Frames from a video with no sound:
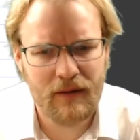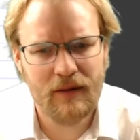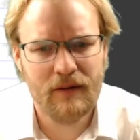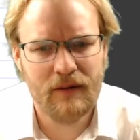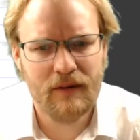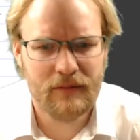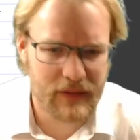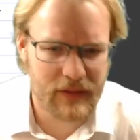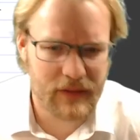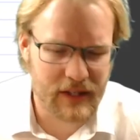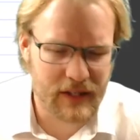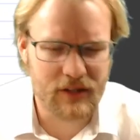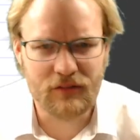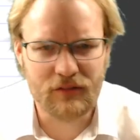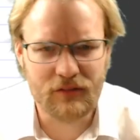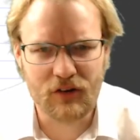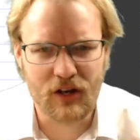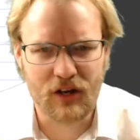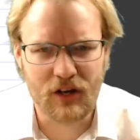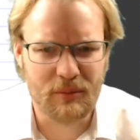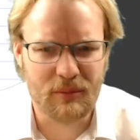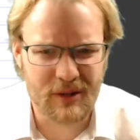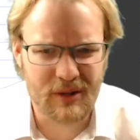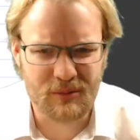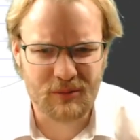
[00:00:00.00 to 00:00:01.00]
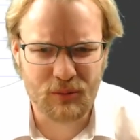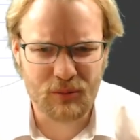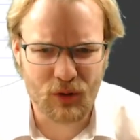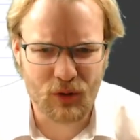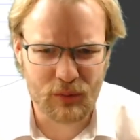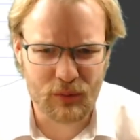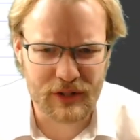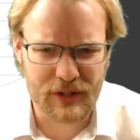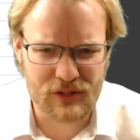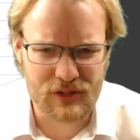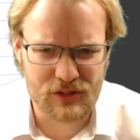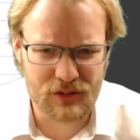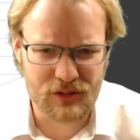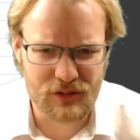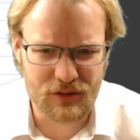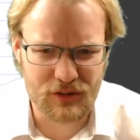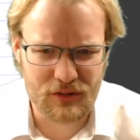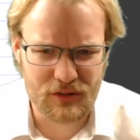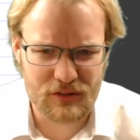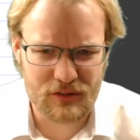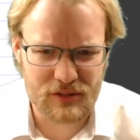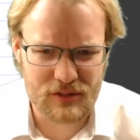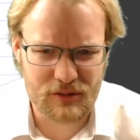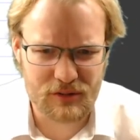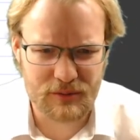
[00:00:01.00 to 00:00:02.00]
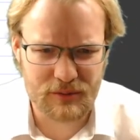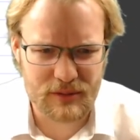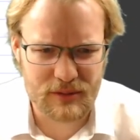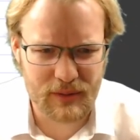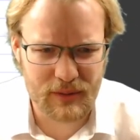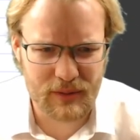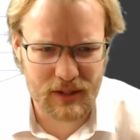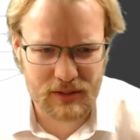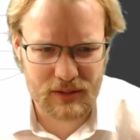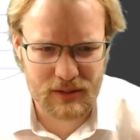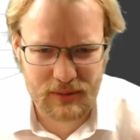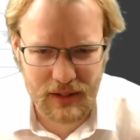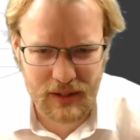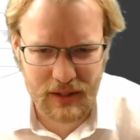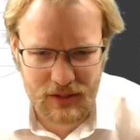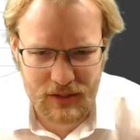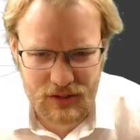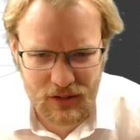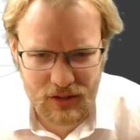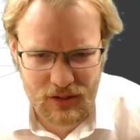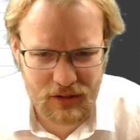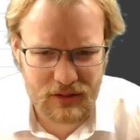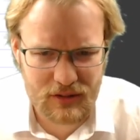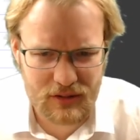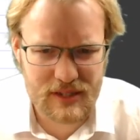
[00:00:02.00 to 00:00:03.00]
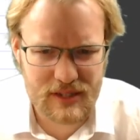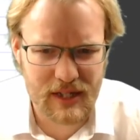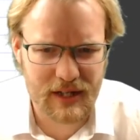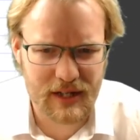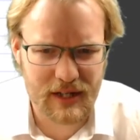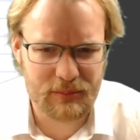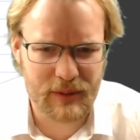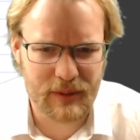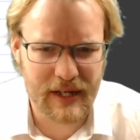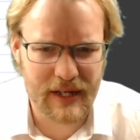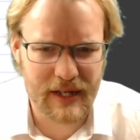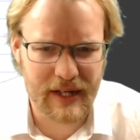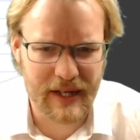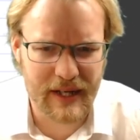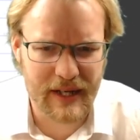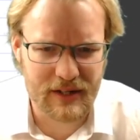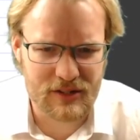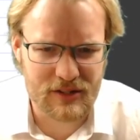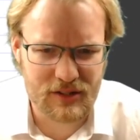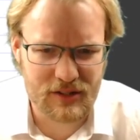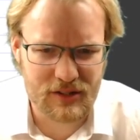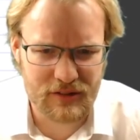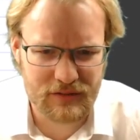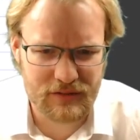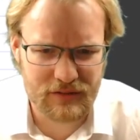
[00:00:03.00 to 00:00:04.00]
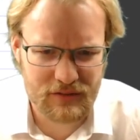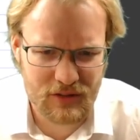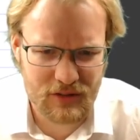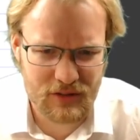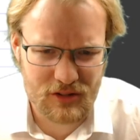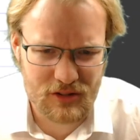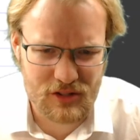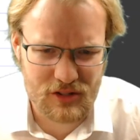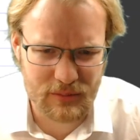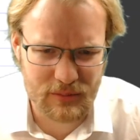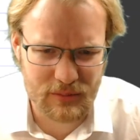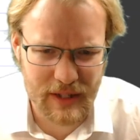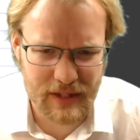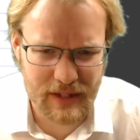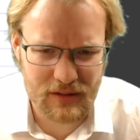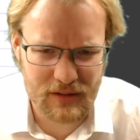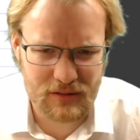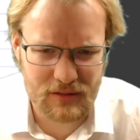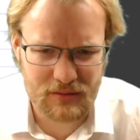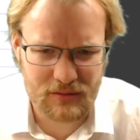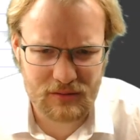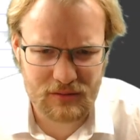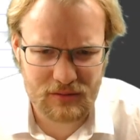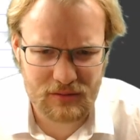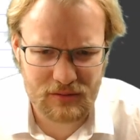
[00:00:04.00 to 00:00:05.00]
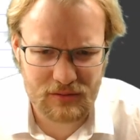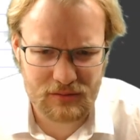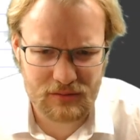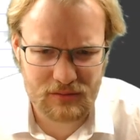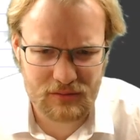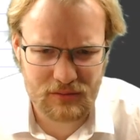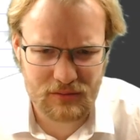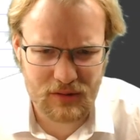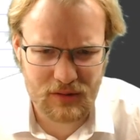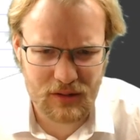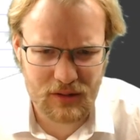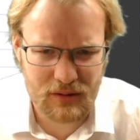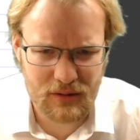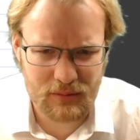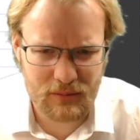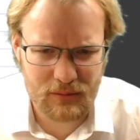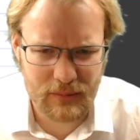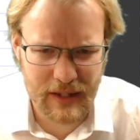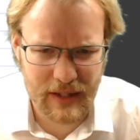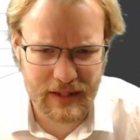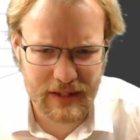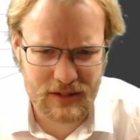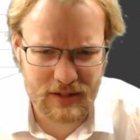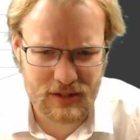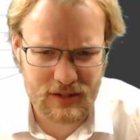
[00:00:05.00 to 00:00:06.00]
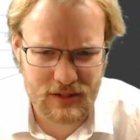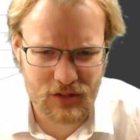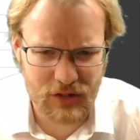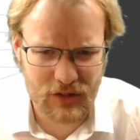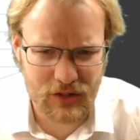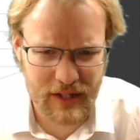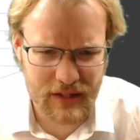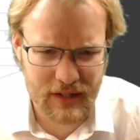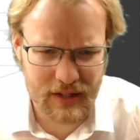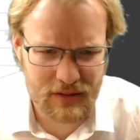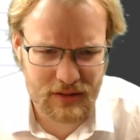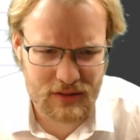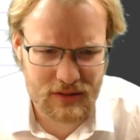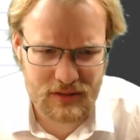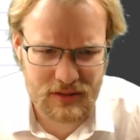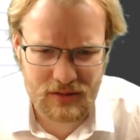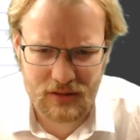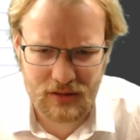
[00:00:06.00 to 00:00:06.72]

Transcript: Then you've got a bit more work to do, because you must multiply this whole side by negative. Not too bad. Minus 3x.